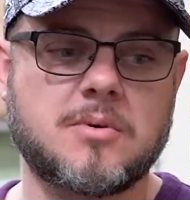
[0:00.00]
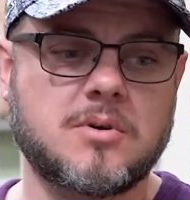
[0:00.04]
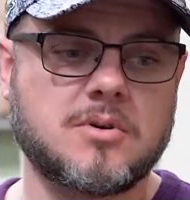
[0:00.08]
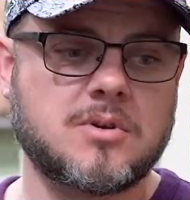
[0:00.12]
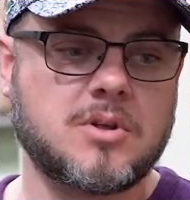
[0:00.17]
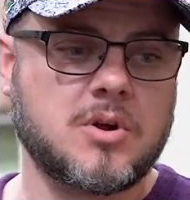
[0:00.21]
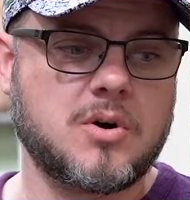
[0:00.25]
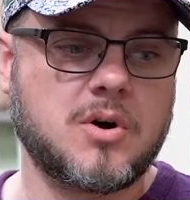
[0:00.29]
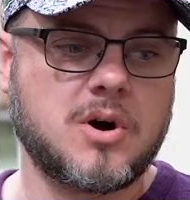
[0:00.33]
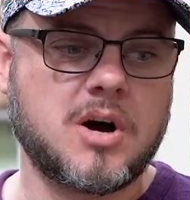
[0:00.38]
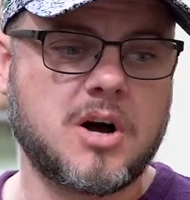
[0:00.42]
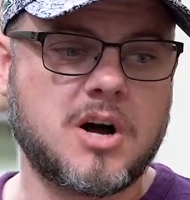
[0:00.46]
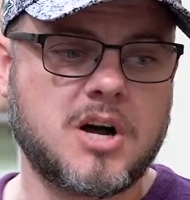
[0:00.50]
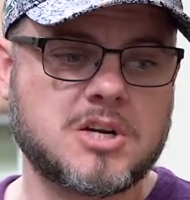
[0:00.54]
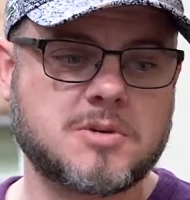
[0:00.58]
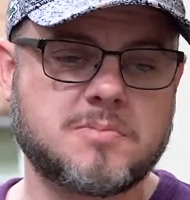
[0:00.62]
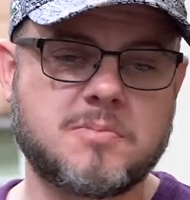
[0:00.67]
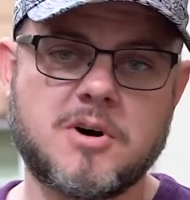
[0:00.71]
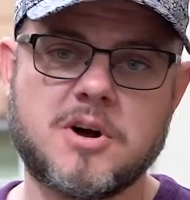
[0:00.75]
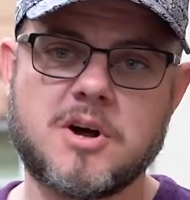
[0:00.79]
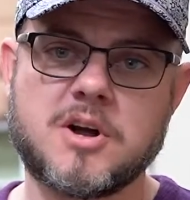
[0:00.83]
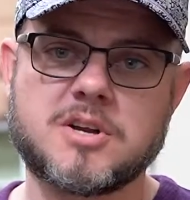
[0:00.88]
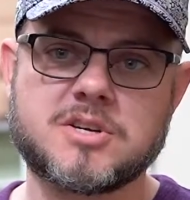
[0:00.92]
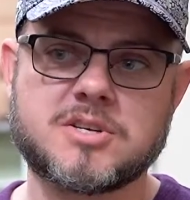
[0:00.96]
you know,
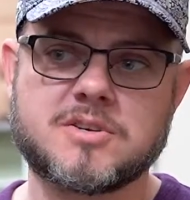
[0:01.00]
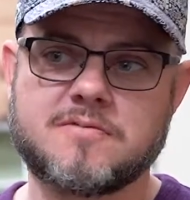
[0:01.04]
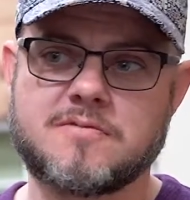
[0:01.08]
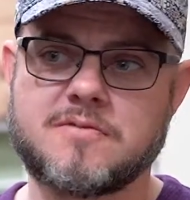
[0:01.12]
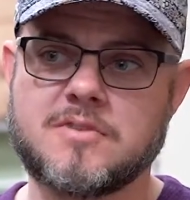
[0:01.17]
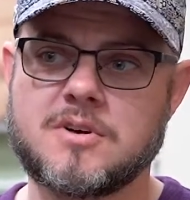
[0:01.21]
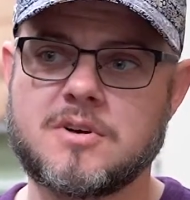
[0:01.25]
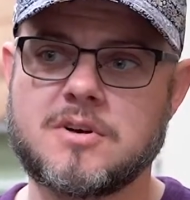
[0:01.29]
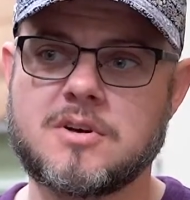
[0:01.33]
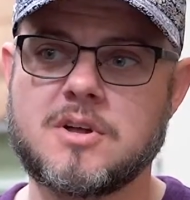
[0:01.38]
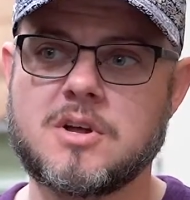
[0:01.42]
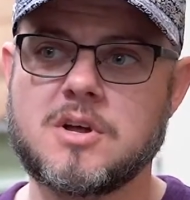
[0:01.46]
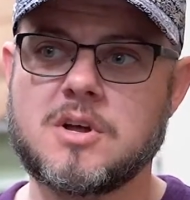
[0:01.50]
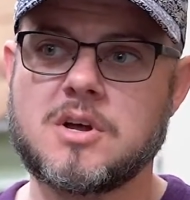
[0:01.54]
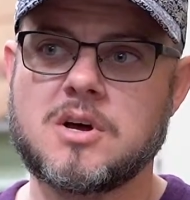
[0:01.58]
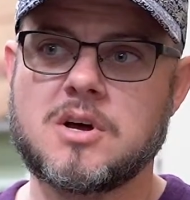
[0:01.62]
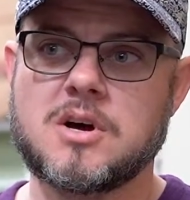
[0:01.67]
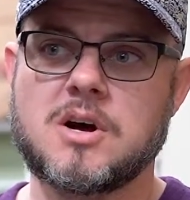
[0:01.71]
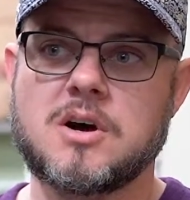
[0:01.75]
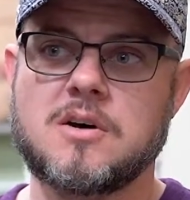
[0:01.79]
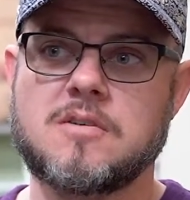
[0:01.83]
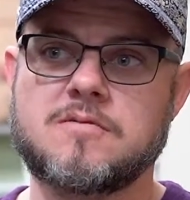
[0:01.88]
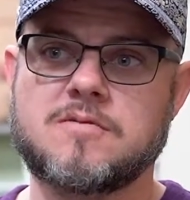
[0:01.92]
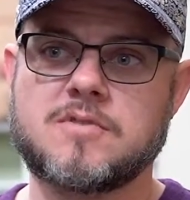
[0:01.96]
hodgepodge
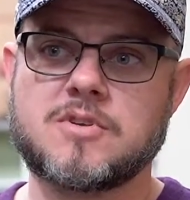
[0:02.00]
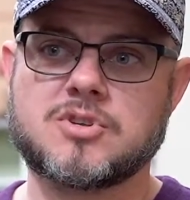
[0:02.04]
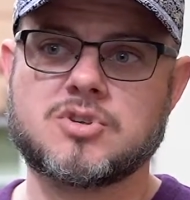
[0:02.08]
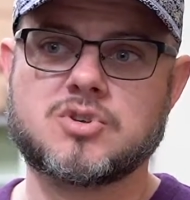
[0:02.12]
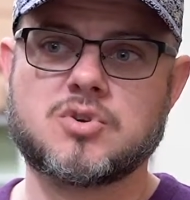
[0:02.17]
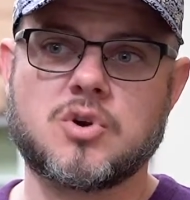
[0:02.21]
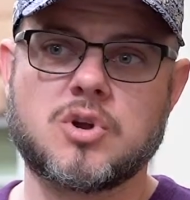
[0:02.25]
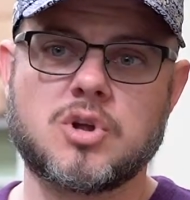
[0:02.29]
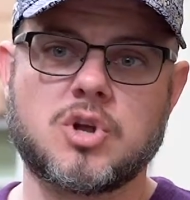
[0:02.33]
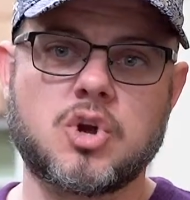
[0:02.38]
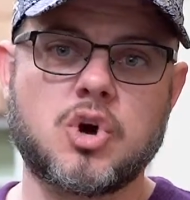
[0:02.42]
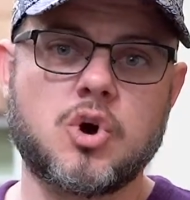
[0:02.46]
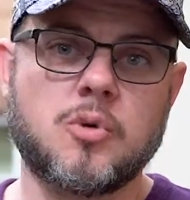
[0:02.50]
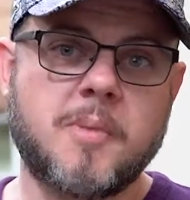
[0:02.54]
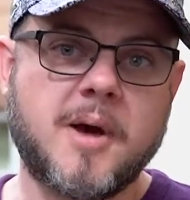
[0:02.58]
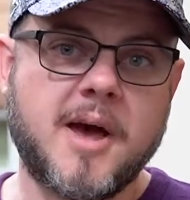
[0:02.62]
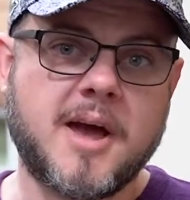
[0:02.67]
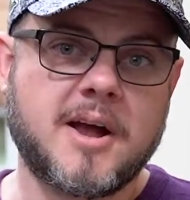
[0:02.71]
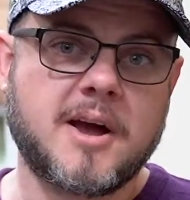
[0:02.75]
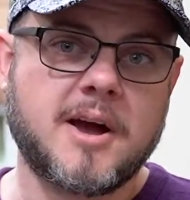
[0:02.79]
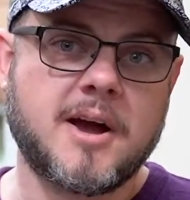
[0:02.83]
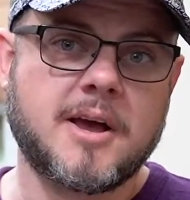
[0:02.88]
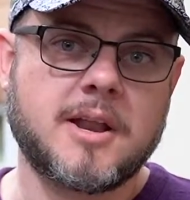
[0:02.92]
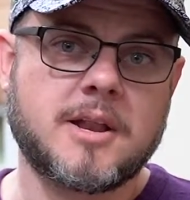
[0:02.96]
of sort of go
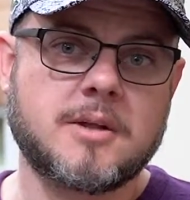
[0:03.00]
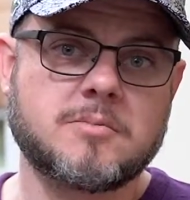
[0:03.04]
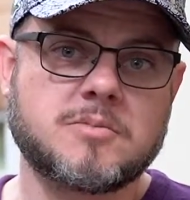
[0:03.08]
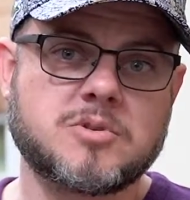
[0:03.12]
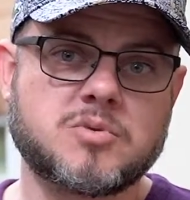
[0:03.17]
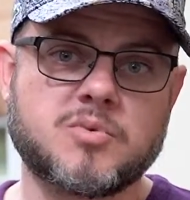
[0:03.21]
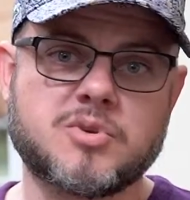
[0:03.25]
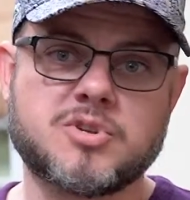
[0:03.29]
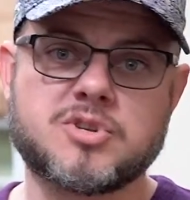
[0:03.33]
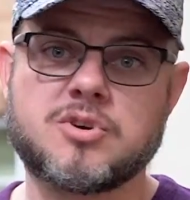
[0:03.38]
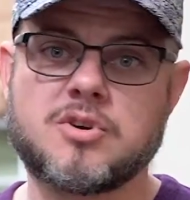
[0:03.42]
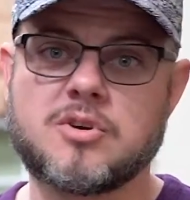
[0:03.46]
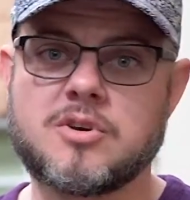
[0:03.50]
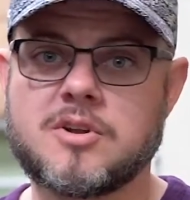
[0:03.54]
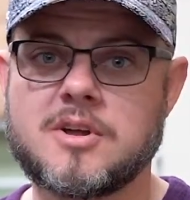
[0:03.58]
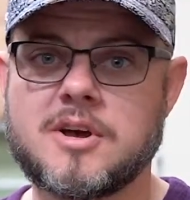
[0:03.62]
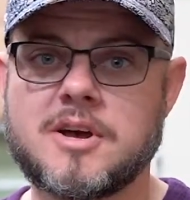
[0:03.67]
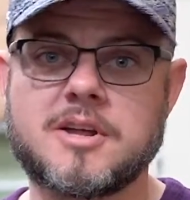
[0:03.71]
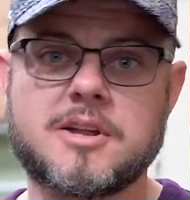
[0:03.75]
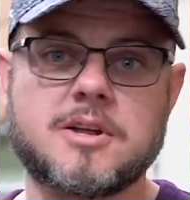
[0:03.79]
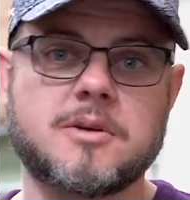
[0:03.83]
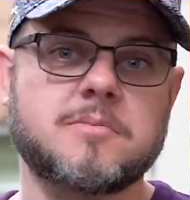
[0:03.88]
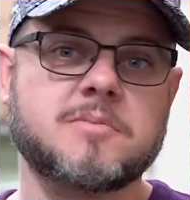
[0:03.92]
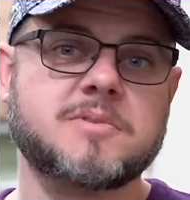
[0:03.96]
back items, returned
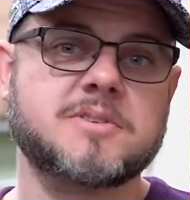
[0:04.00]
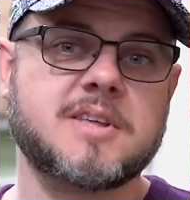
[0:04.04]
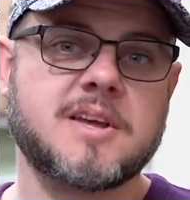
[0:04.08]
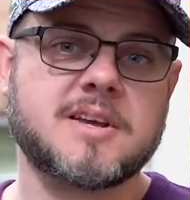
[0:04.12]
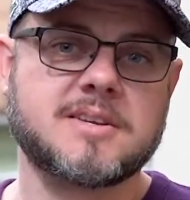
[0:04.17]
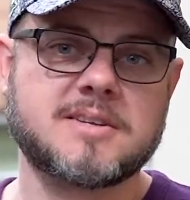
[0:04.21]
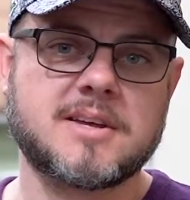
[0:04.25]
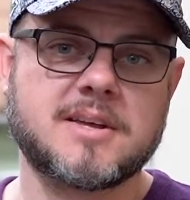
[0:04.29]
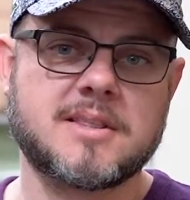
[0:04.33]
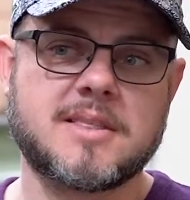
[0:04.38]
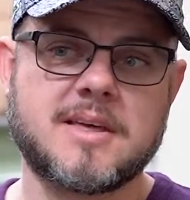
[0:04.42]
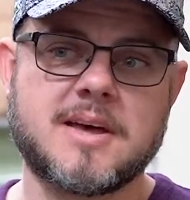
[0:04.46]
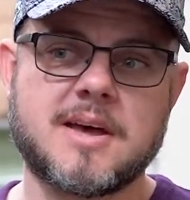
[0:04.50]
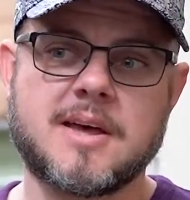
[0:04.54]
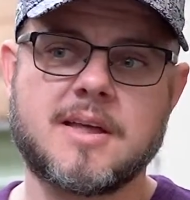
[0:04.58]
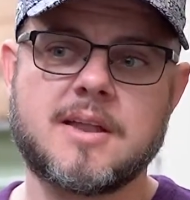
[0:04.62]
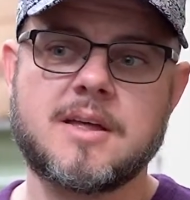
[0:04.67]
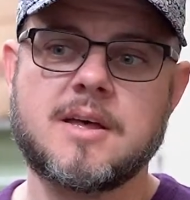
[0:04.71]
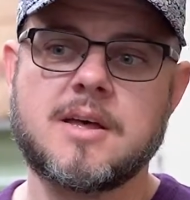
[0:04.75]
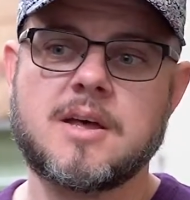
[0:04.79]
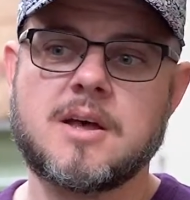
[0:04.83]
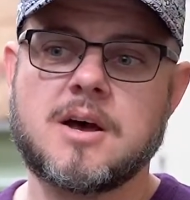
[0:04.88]
items, things like that.